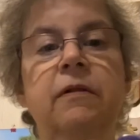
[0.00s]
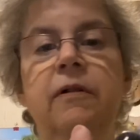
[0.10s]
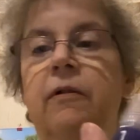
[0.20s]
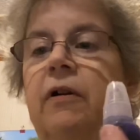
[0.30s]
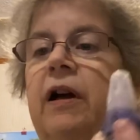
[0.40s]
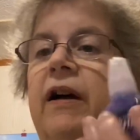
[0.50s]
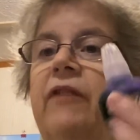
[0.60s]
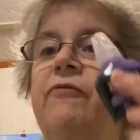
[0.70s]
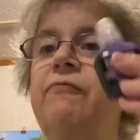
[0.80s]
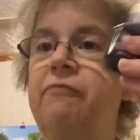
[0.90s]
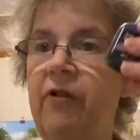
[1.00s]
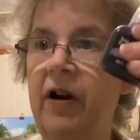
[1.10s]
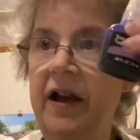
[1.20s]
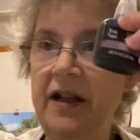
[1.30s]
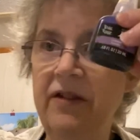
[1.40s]
a
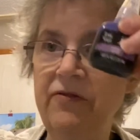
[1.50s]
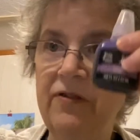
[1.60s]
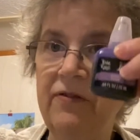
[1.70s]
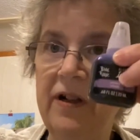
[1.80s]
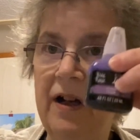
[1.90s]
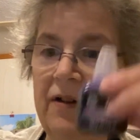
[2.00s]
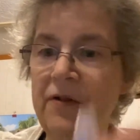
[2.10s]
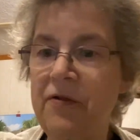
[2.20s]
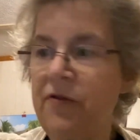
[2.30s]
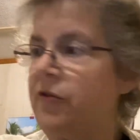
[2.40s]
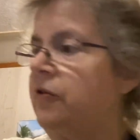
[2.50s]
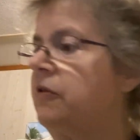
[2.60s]
variety of different colors.